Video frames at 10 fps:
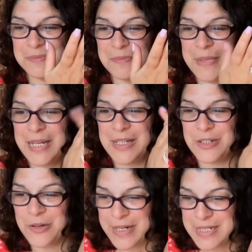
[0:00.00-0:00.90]
Because your
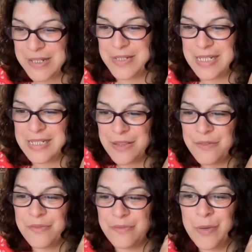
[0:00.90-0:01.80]
creativity is in the
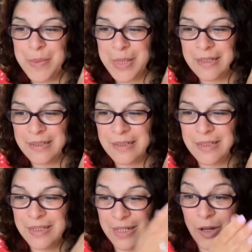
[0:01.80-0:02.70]
fulfillment
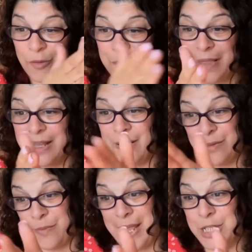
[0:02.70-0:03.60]
of that
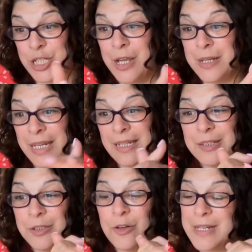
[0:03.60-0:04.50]
journey,
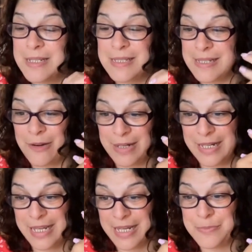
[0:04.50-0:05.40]
not necessarily
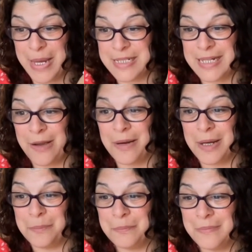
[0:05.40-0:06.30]
the expected
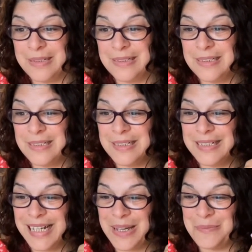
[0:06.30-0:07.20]
outcome.
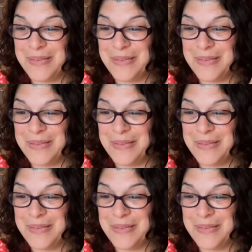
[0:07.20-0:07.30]
And